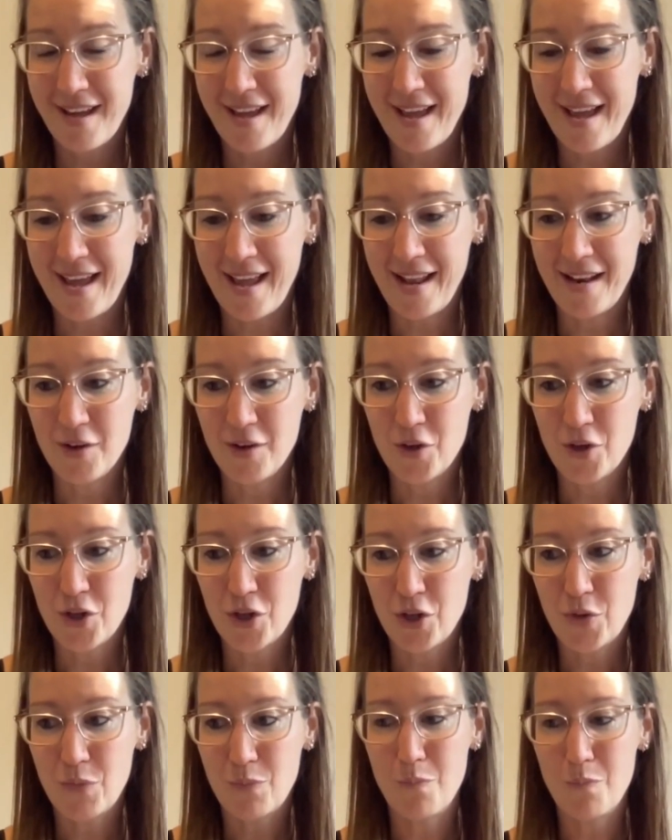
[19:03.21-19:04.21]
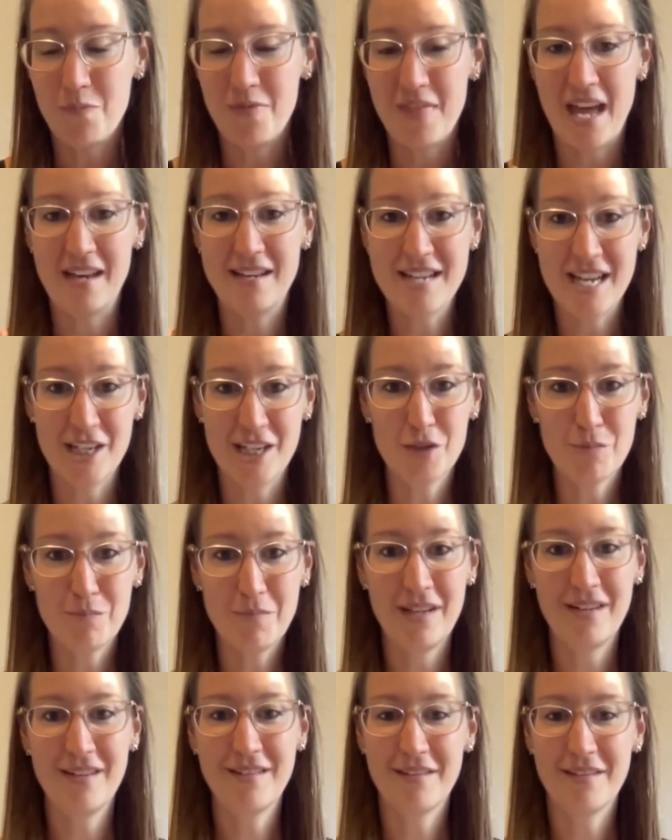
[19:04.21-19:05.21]
And the
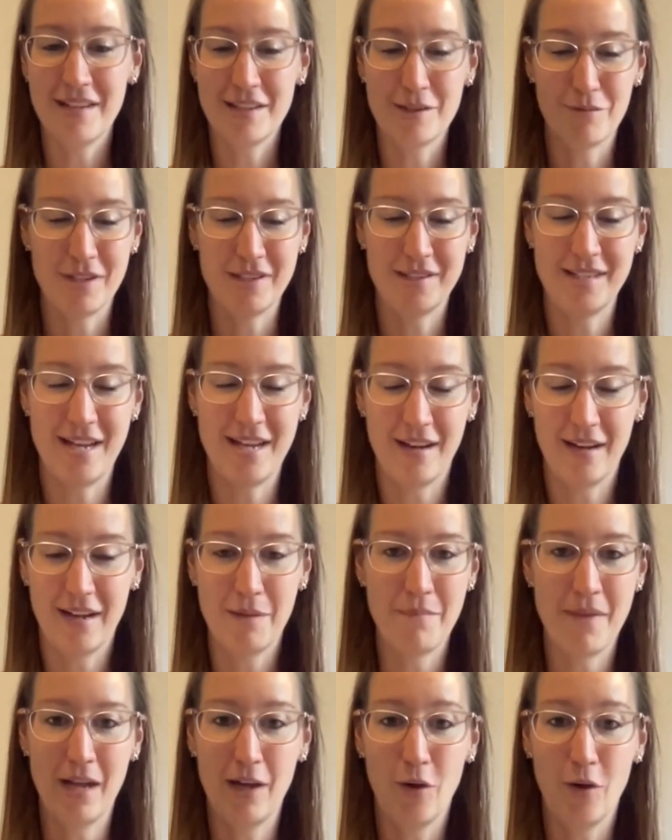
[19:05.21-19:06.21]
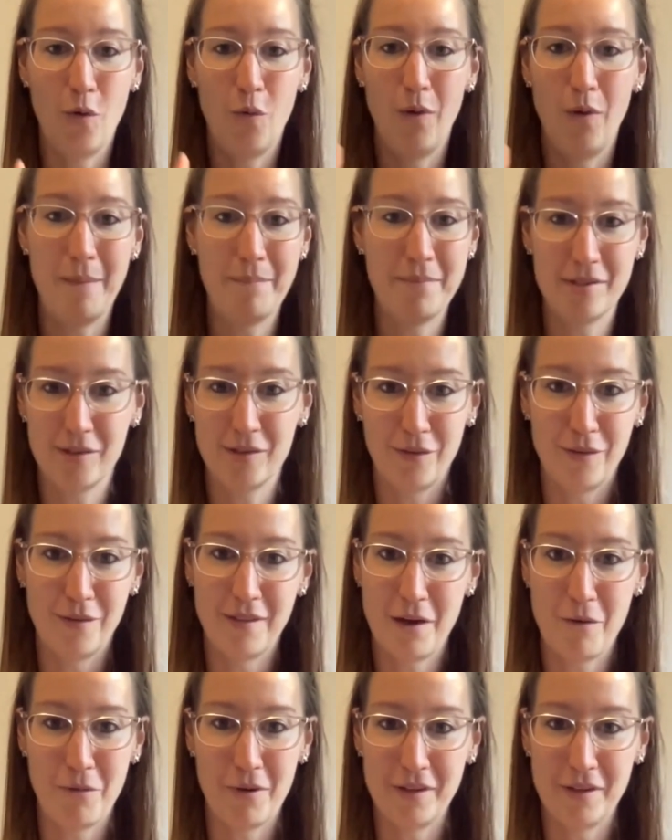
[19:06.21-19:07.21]
attachment, that's why I said I can make a whole episode on
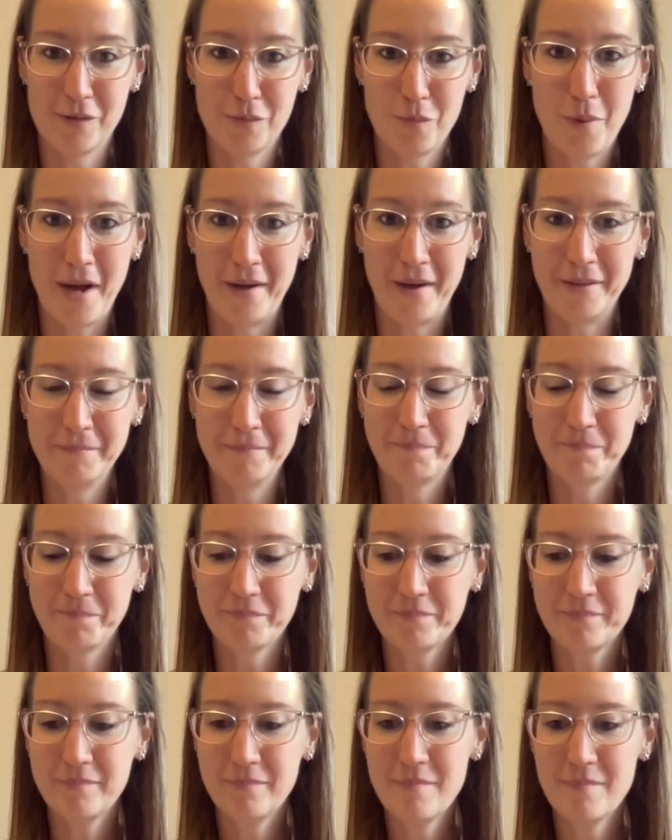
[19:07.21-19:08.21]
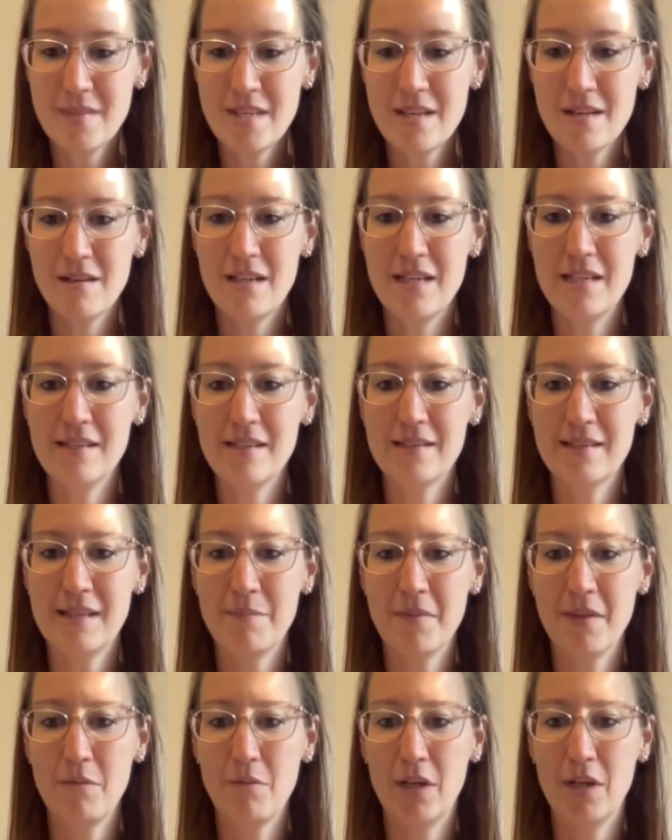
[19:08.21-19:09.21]
that one as well, is
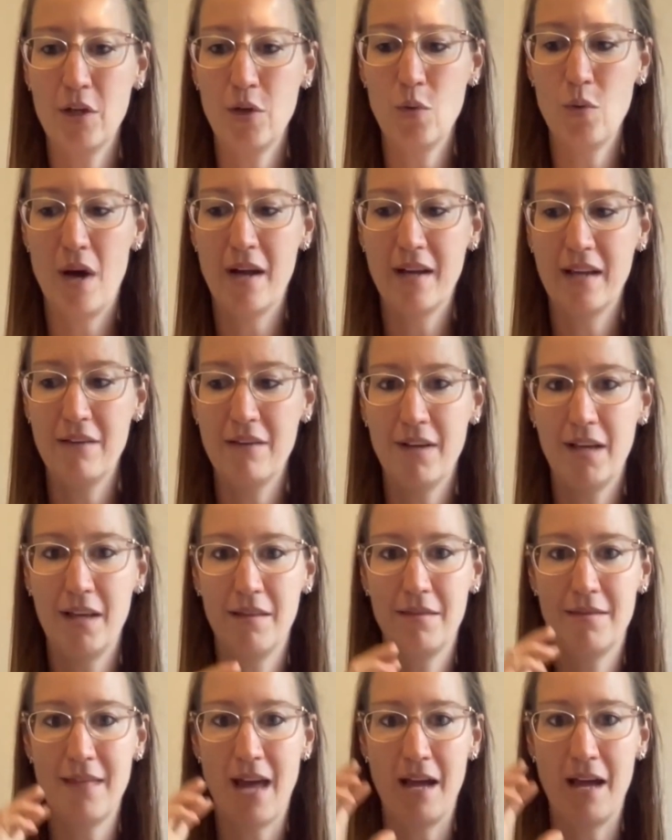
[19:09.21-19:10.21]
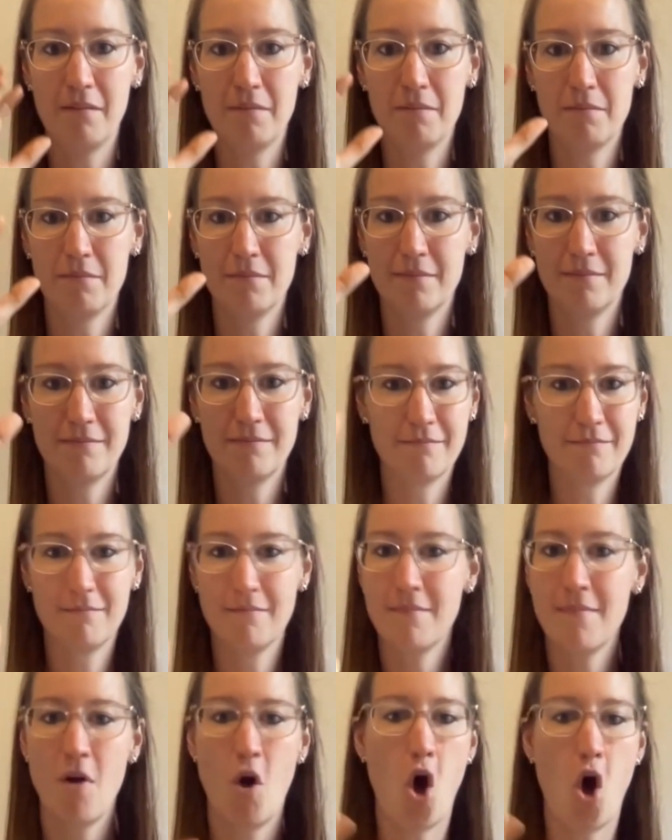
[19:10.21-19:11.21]
something when you are giving that
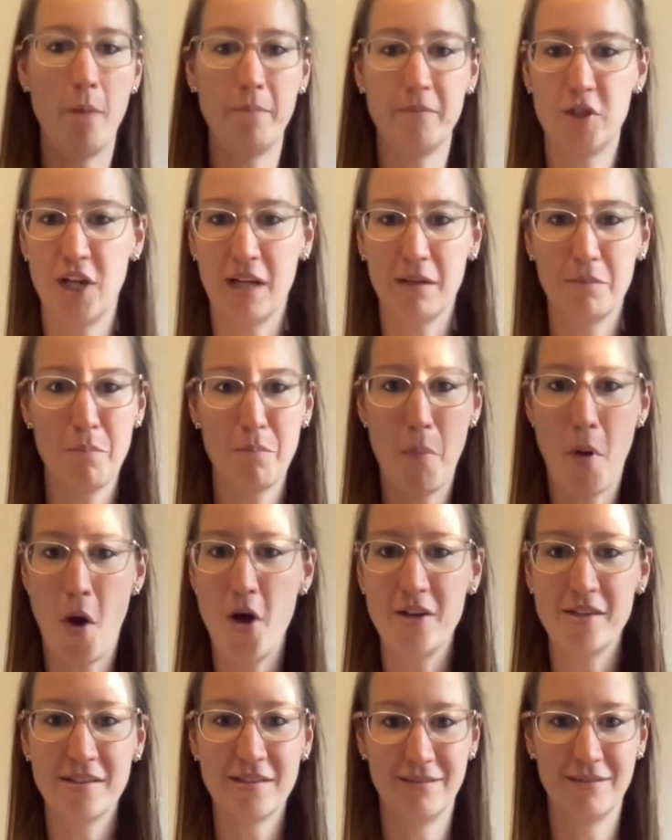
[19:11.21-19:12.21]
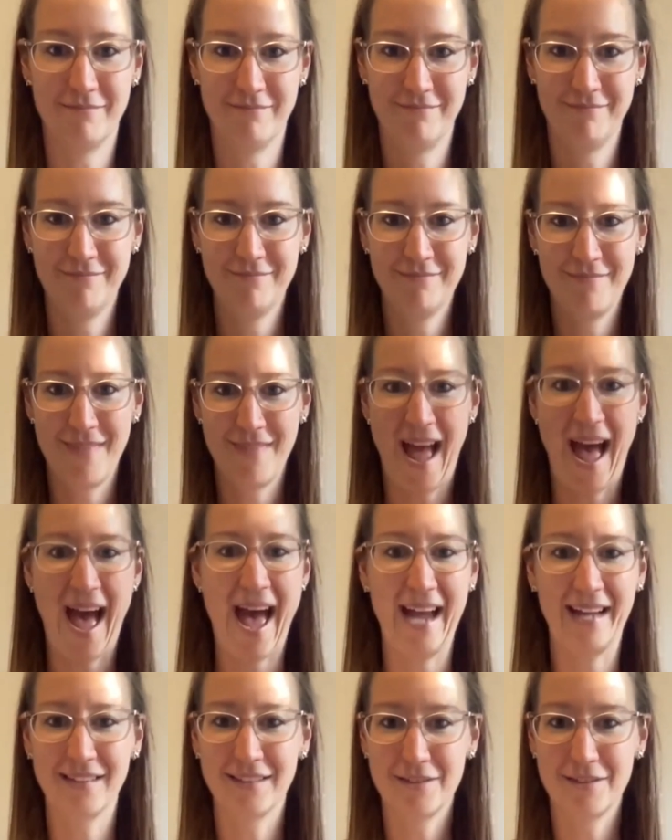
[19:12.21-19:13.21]
object, person,
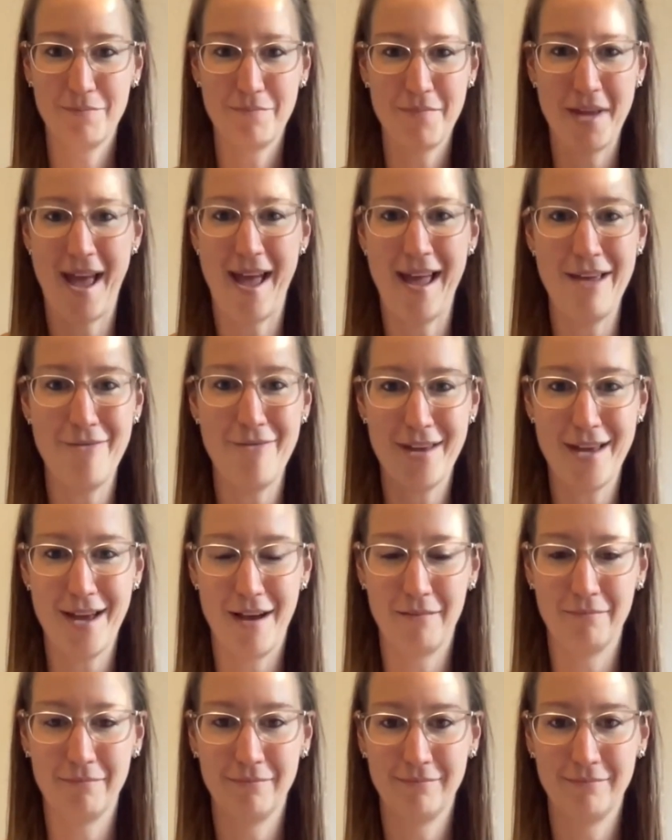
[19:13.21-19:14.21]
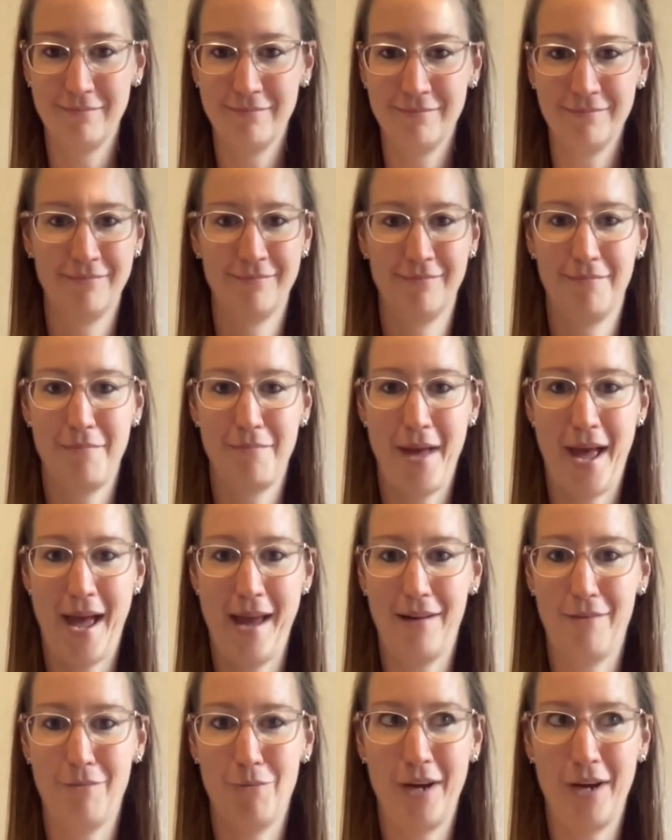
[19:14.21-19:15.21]
act, behavior,
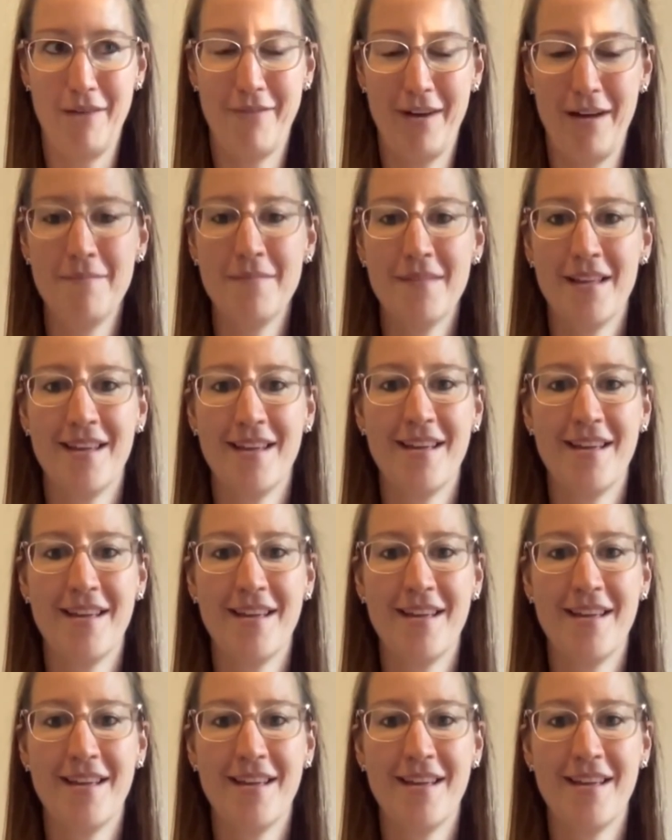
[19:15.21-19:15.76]
pattern, whatever,